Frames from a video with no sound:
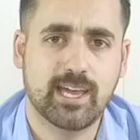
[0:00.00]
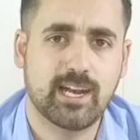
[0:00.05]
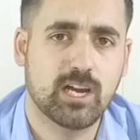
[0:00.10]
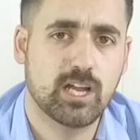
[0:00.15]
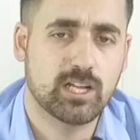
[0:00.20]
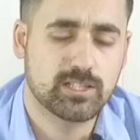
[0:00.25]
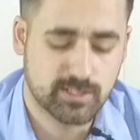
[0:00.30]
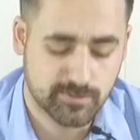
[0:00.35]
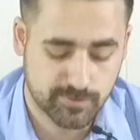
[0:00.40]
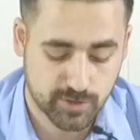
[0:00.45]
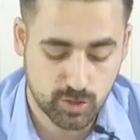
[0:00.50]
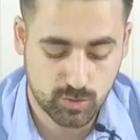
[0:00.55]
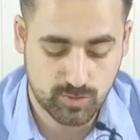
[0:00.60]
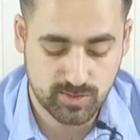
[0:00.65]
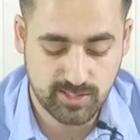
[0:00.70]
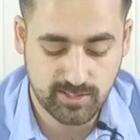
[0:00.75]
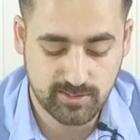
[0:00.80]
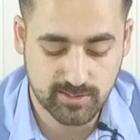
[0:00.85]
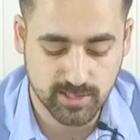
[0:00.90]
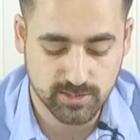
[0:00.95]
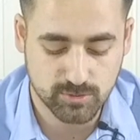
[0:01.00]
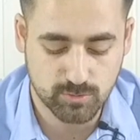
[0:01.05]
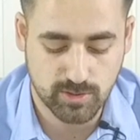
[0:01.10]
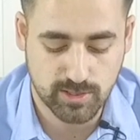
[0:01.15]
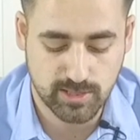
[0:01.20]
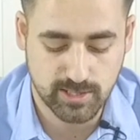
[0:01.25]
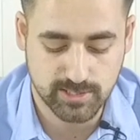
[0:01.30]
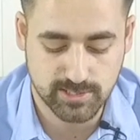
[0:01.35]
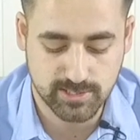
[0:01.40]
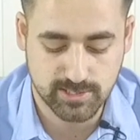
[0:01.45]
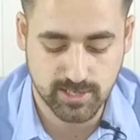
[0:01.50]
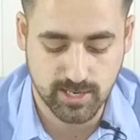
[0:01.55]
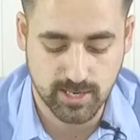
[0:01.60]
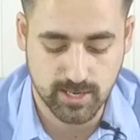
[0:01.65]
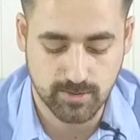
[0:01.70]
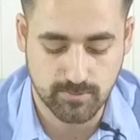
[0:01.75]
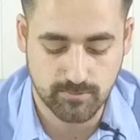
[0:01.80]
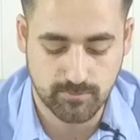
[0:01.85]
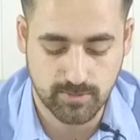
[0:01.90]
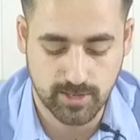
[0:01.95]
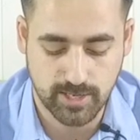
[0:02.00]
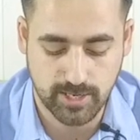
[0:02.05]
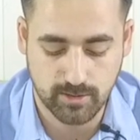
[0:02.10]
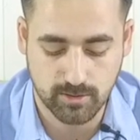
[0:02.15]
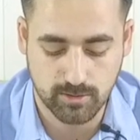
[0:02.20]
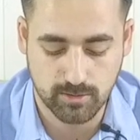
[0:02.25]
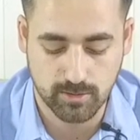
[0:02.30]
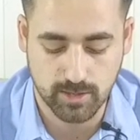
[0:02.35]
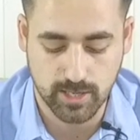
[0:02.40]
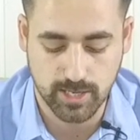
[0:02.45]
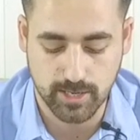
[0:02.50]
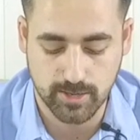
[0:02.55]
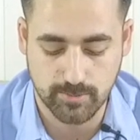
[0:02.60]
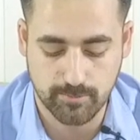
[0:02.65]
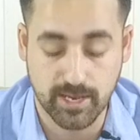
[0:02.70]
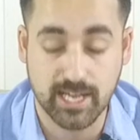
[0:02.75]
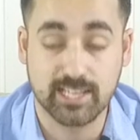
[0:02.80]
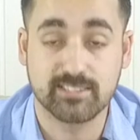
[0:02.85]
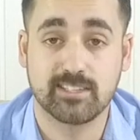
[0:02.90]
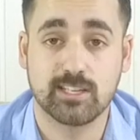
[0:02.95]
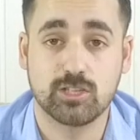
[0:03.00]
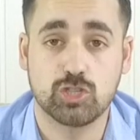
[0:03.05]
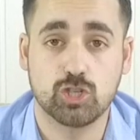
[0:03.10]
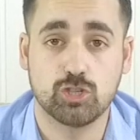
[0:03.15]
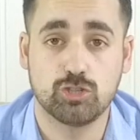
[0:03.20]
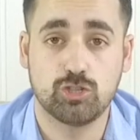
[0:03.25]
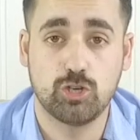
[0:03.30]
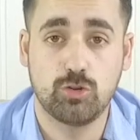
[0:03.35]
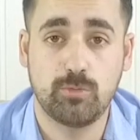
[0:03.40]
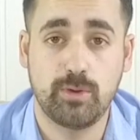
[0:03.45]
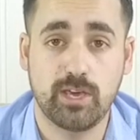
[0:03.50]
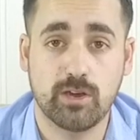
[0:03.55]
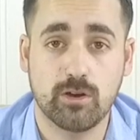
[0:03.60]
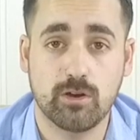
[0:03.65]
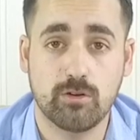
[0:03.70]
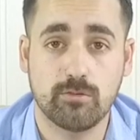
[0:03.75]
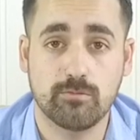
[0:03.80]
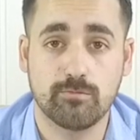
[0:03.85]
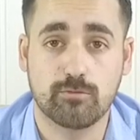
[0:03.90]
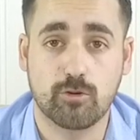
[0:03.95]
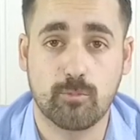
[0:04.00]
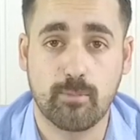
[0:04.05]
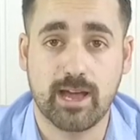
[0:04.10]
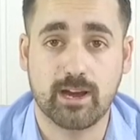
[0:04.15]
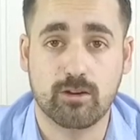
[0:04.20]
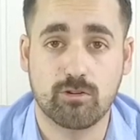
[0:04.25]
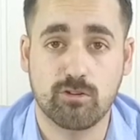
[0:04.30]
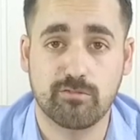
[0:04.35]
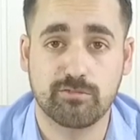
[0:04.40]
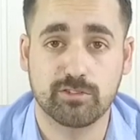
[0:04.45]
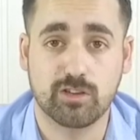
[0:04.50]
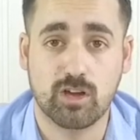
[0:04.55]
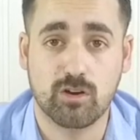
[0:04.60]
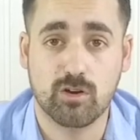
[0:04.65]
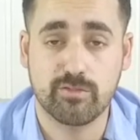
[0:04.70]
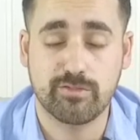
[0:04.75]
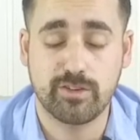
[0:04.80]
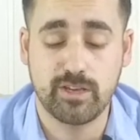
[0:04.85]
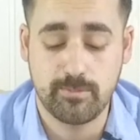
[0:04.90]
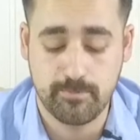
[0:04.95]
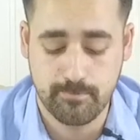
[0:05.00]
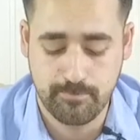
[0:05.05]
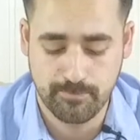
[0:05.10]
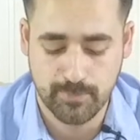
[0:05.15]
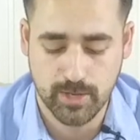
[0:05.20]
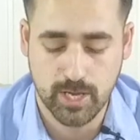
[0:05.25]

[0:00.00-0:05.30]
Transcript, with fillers: Lots of good details with this uh, little um, extension tube here for macro photography.